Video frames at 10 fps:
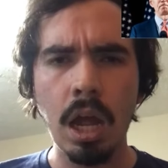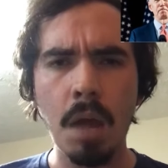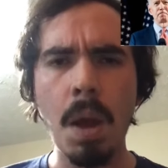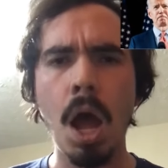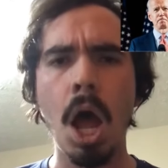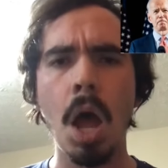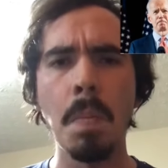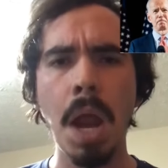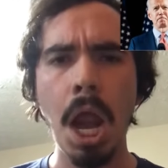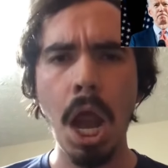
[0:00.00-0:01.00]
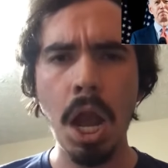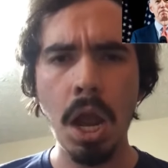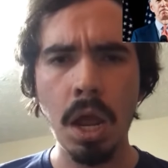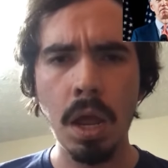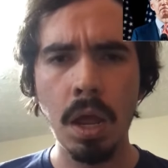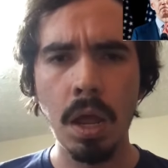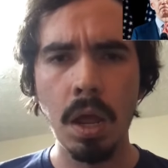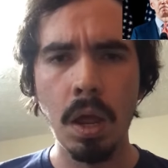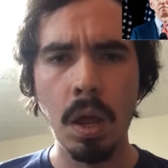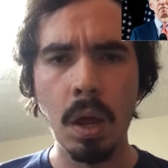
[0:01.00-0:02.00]
Come on, man.
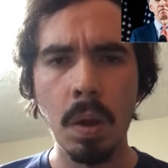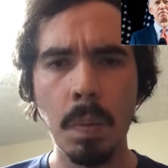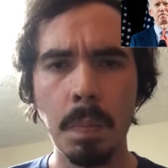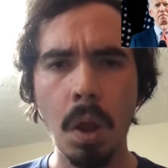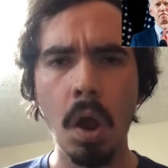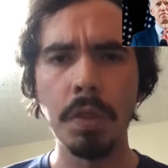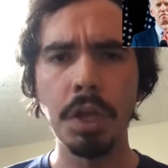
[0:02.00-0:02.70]
Blow out the